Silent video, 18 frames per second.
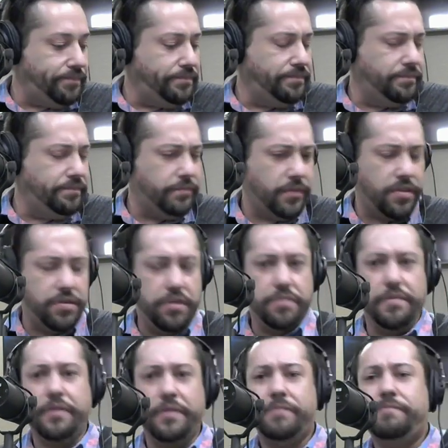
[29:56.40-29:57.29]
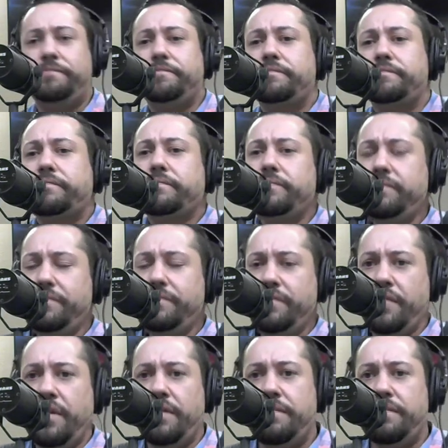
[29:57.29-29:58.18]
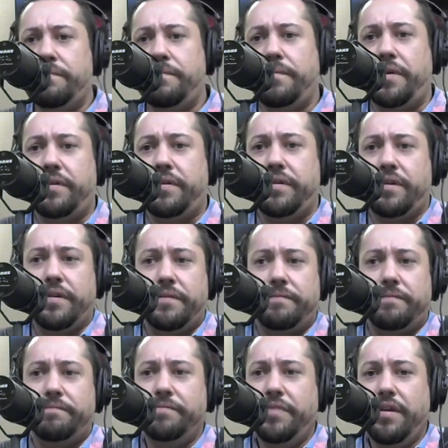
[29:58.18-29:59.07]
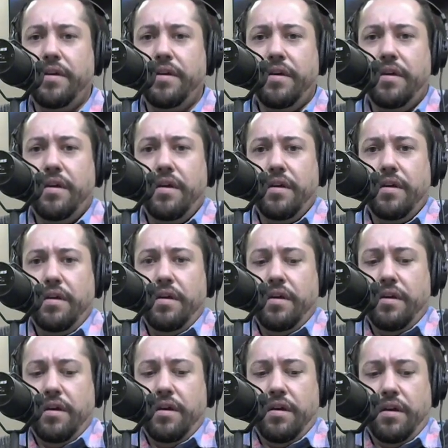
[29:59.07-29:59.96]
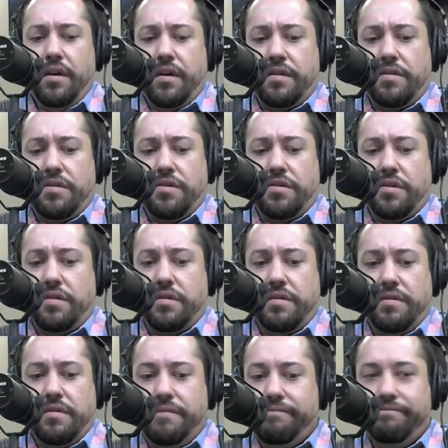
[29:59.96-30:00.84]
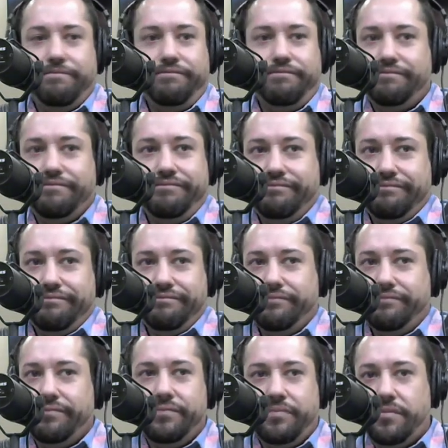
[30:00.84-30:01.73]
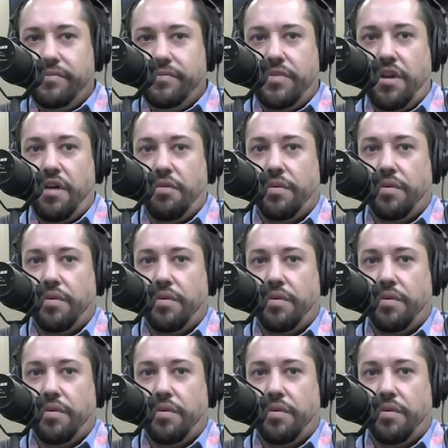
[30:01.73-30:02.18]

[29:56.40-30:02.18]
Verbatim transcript: Excuse me. But it's just not really